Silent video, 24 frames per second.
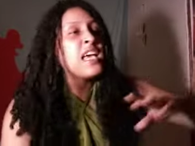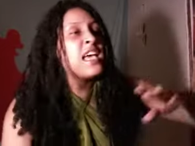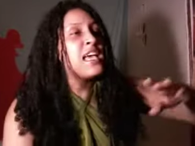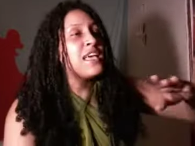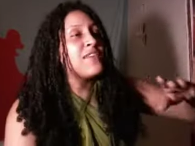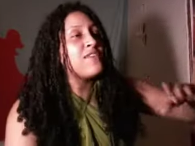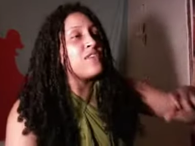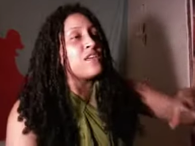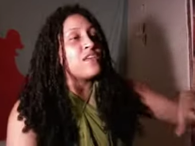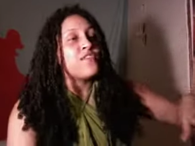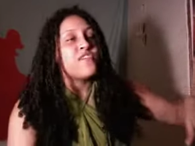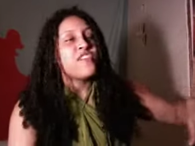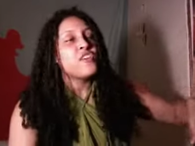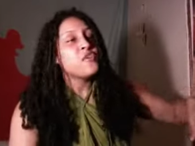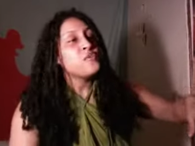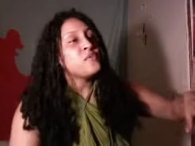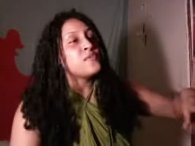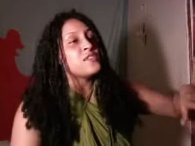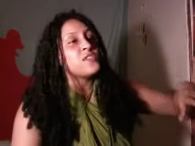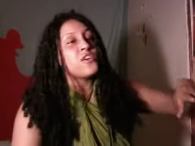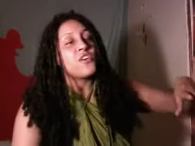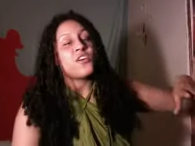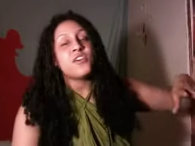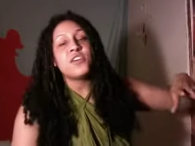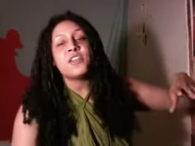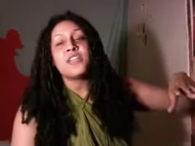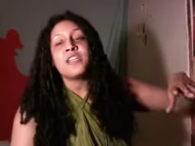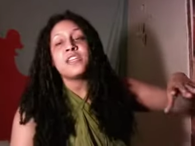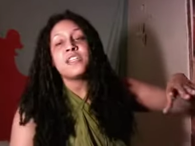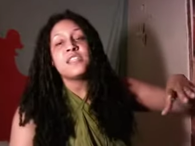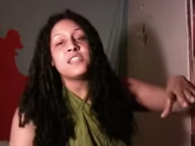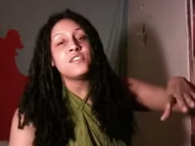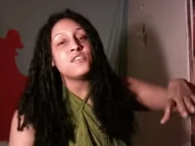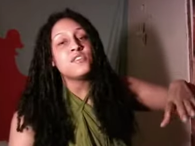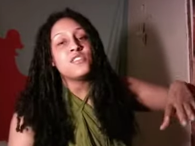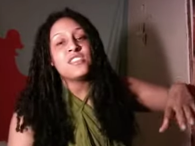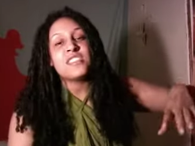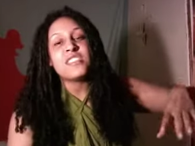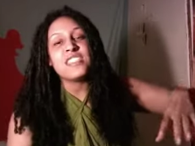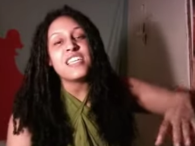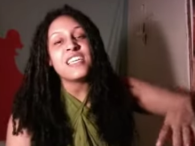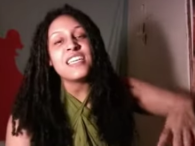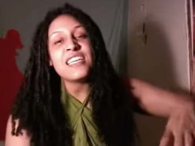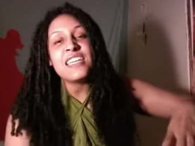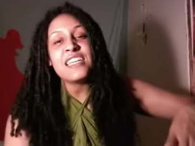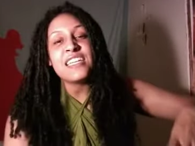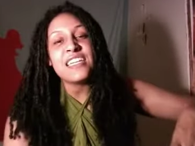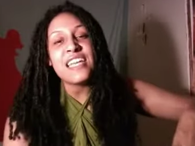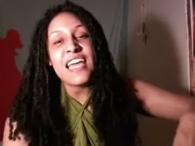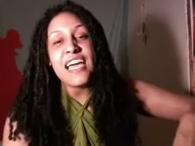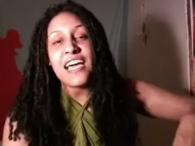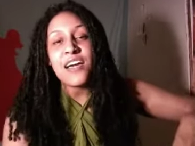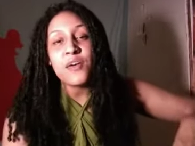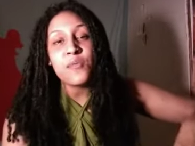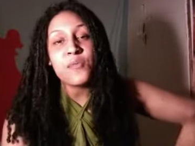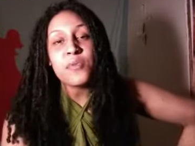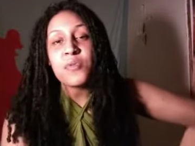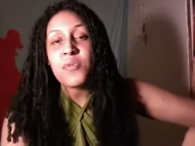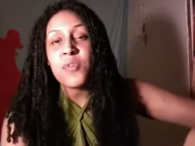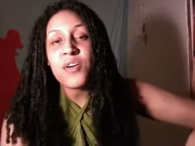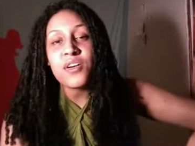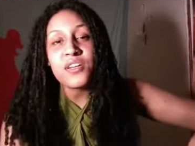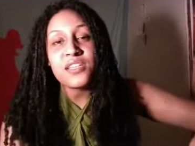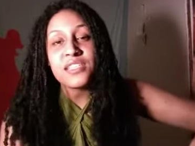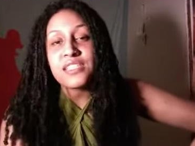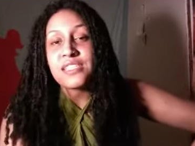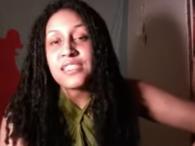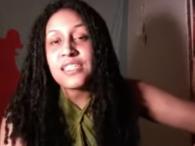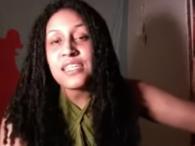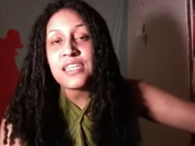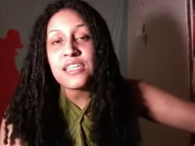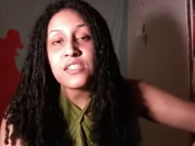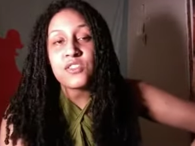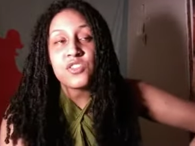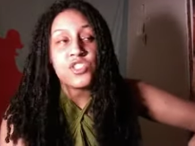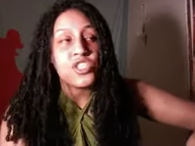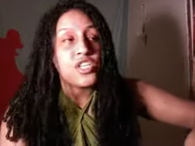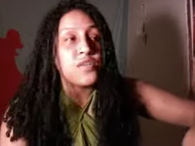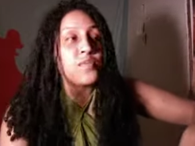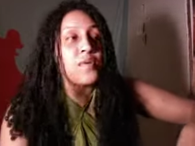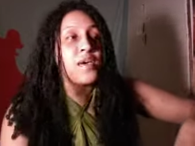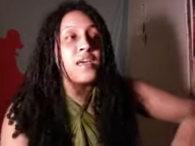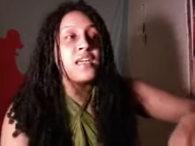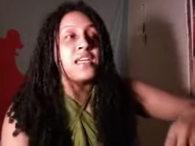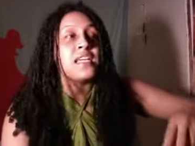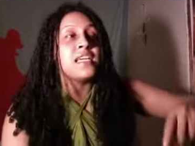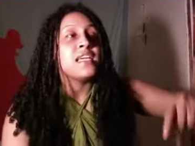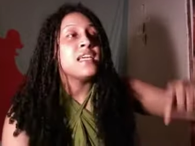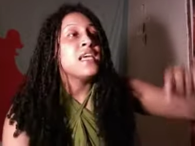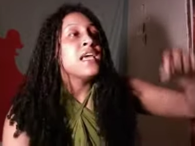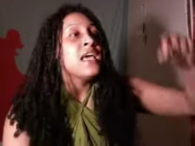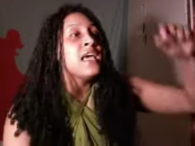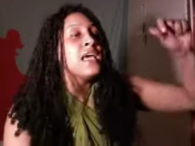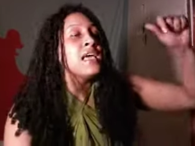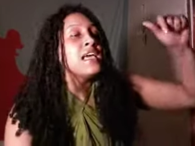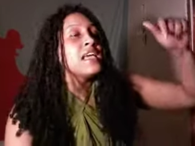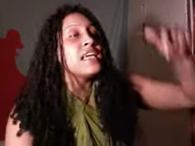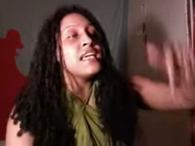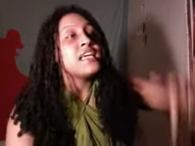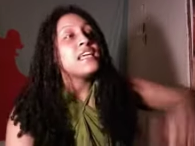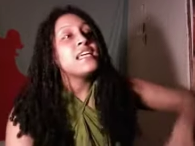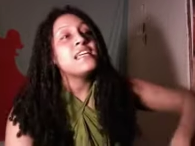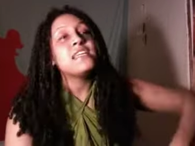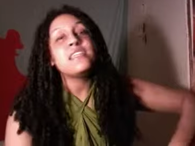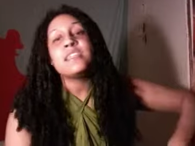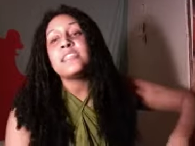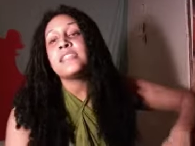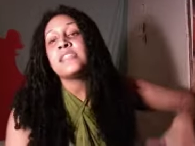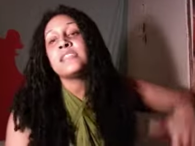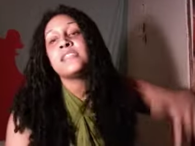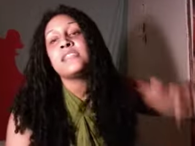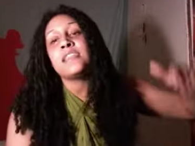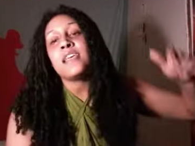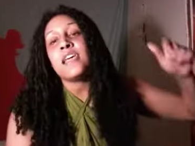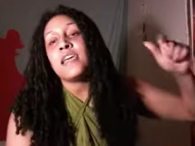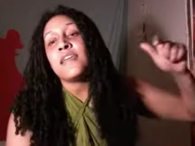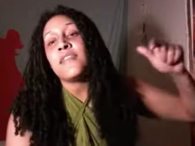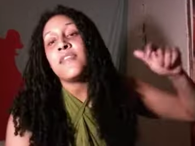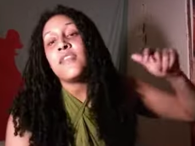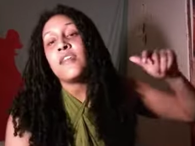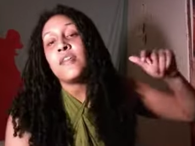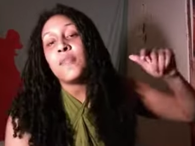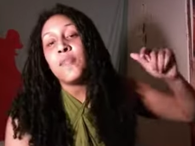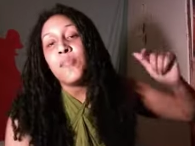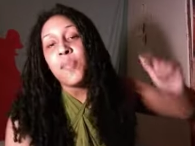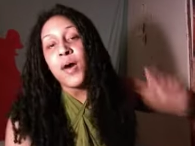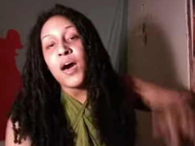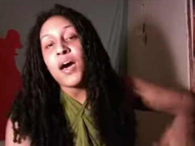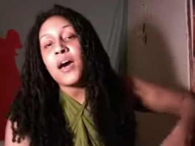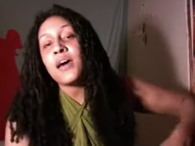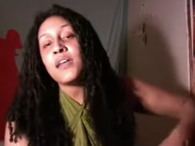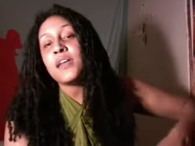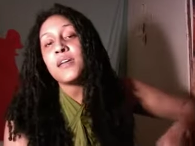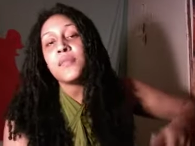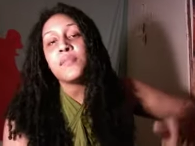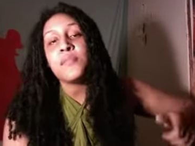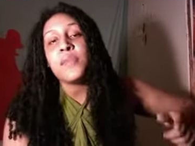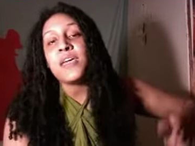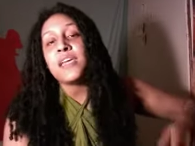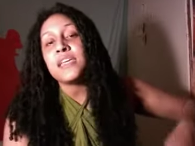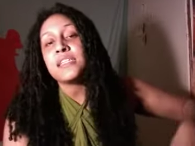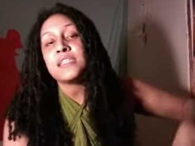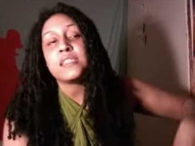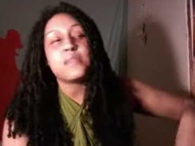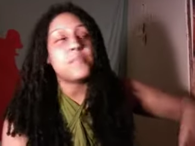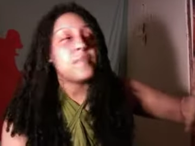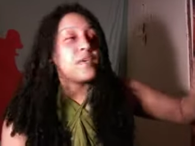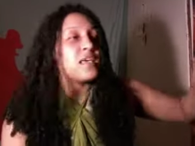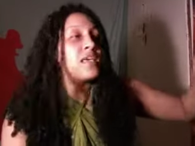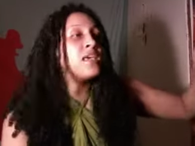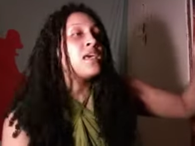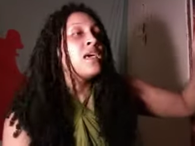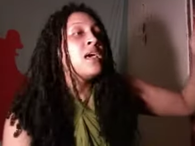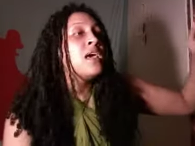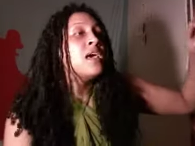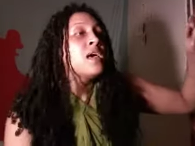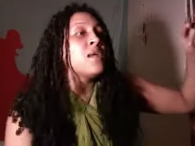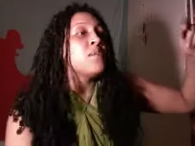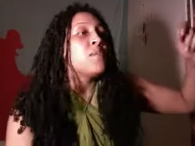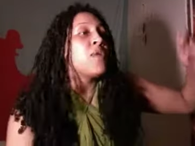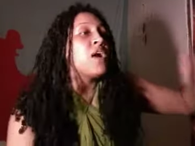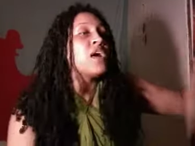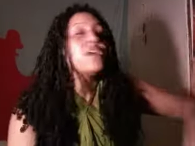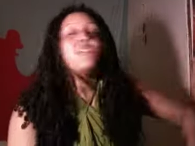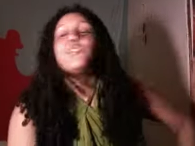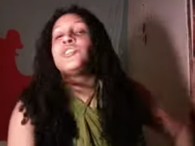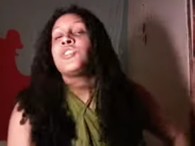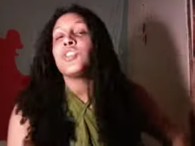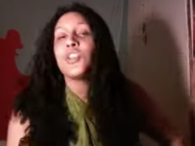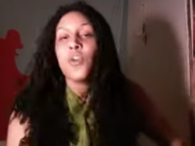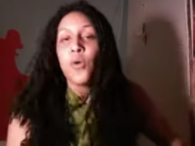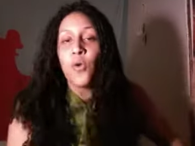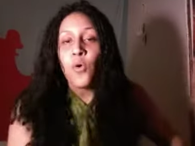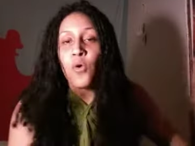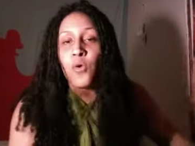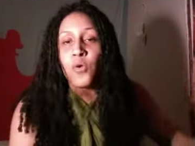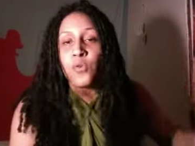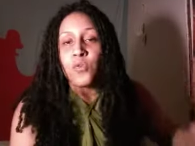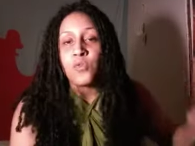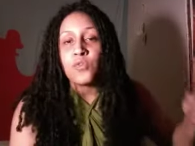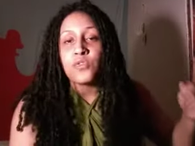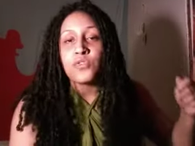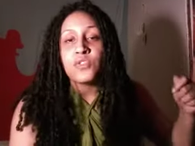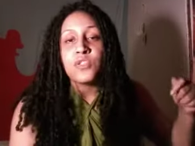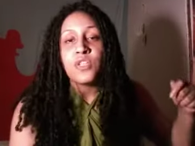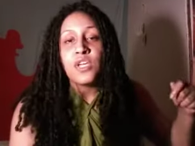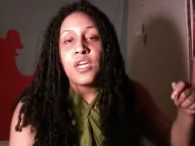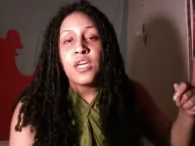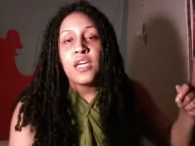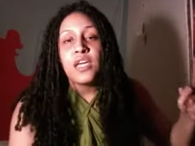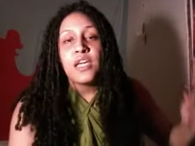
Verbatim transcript: If it was already sinking down, we were on a sinking ship, honey. He is in the bottom basement punching holes